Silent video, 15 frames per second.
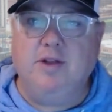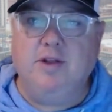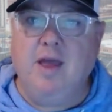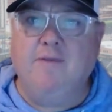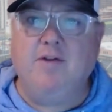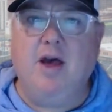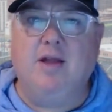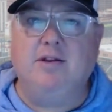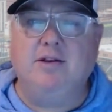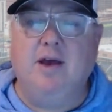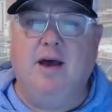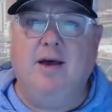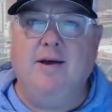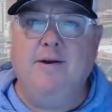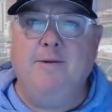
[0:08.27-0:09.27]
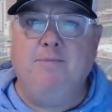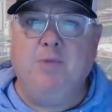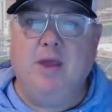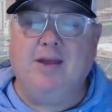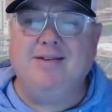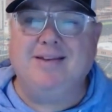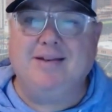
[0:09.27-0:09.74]
Today I've got, I
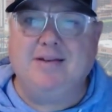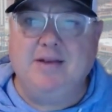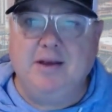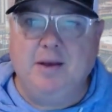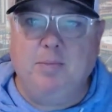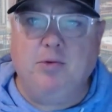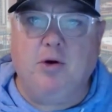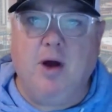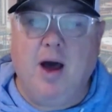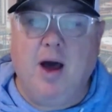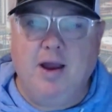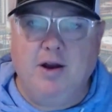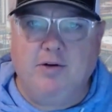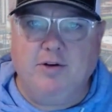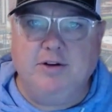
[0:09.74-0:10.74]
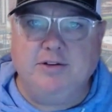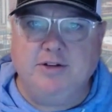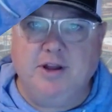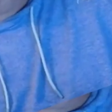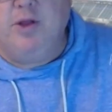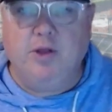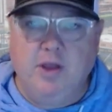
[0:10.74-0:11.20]
guess, a tip or a
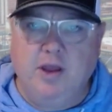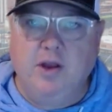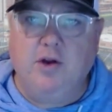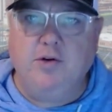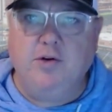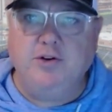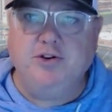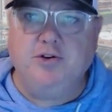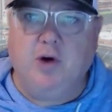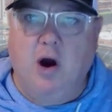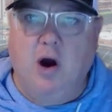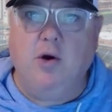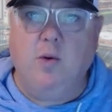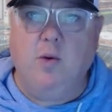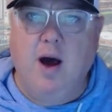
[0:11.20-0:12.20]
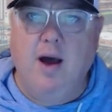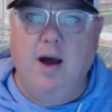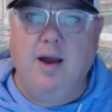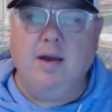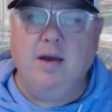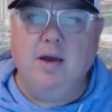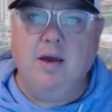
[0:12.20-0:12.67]
heuristic really increase your
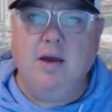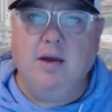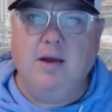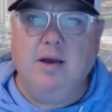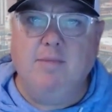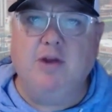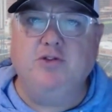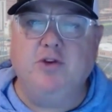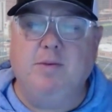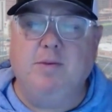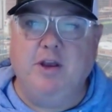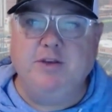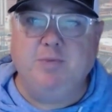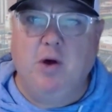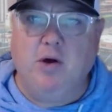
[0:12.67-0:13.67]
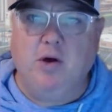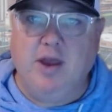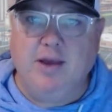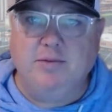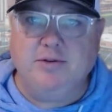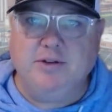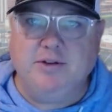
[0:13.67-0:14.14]
ROI in Major League Baseball
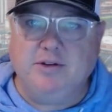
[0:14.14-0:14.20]
games.